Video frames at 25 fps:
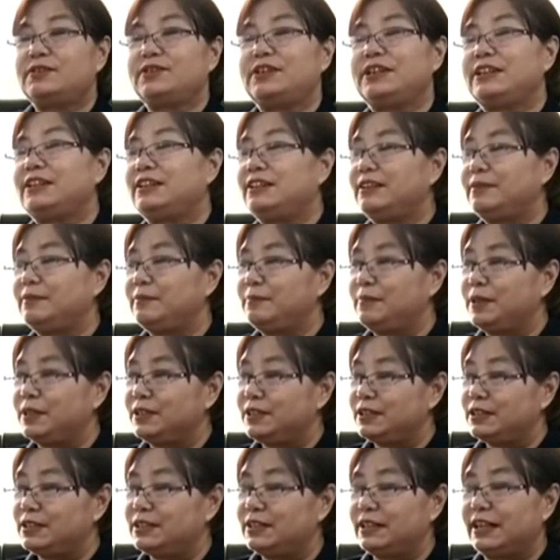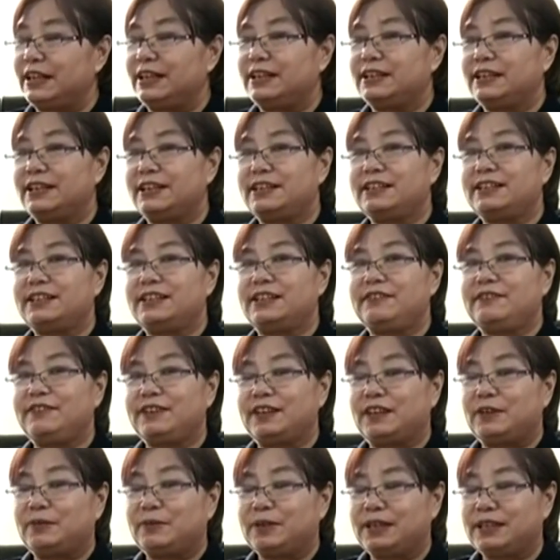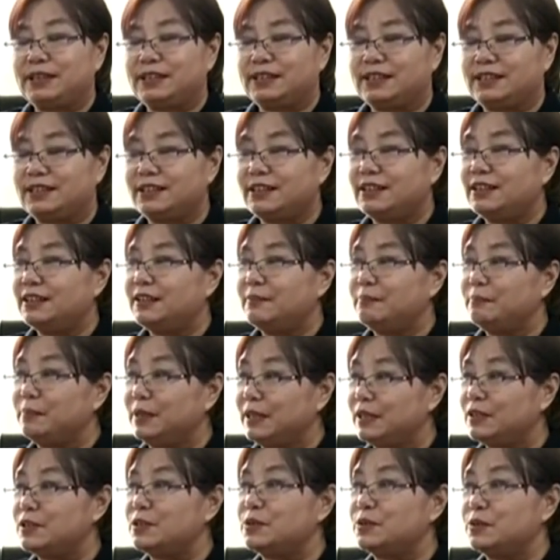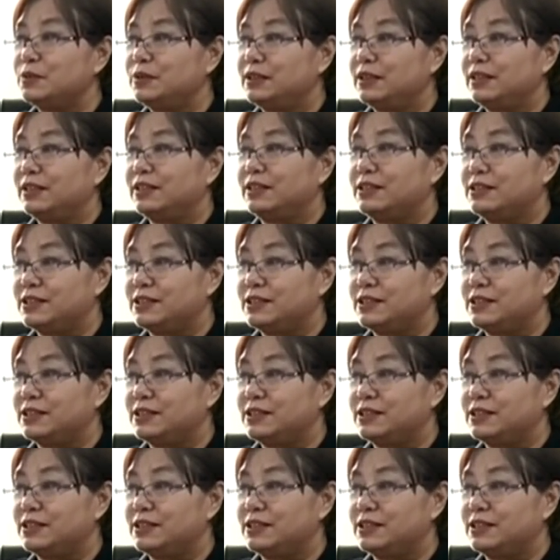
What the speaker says: read the meter and then giving away the bills to the